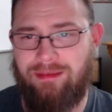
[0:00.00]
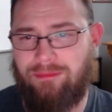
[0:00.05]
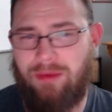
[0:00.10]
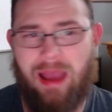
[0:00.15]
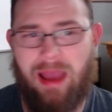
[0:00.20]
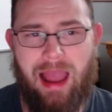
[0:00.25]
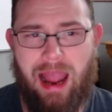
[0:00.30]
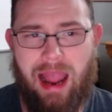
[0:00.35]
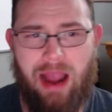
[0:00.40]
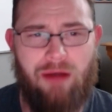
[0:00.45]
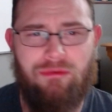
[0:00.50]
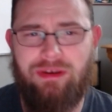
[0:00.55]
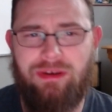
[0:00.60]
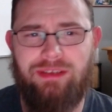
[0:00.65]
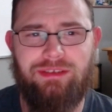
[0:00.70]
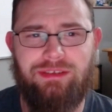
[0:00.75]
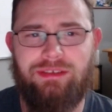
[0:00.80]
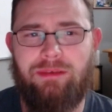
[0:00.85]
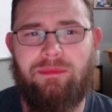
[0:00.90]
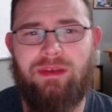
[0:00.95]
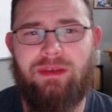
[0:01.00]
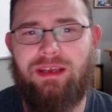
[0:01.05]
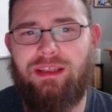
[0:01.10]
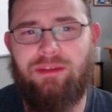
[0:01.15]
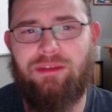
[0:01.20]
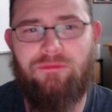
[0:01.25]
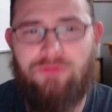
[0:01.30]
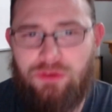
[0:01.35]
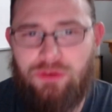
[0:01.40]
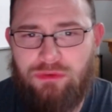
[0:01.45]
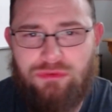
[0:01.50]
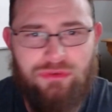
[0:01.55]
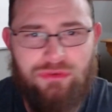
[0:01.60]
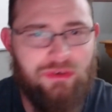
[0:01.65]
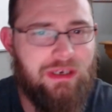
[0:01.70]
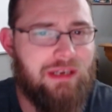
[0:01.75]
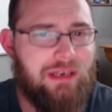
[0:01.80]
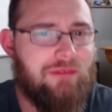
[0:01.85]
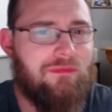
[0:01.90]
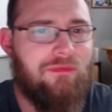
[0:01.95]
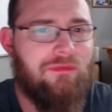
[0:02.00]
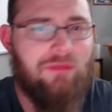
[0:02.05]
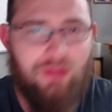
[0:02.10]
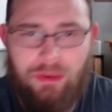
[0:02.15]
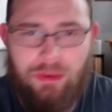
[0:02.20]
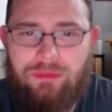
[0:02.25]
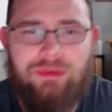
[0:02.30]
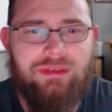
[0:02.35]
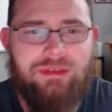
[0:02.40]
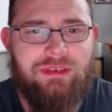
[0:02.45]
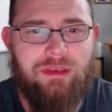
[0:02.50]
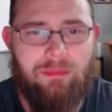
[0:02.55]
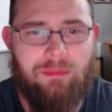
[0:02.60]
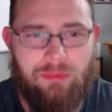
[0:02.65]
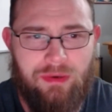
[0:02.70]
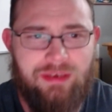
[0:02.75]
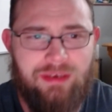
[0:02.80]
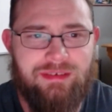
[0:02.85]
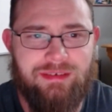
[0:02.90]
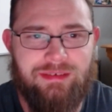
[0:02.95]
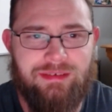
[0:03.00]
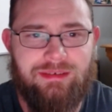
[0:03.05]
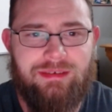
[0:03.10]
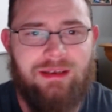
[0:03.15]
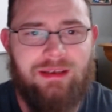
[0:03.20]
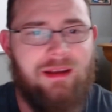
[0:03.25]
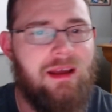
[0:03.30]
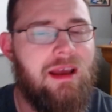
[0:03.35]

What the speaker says: How can something in the future influence the present?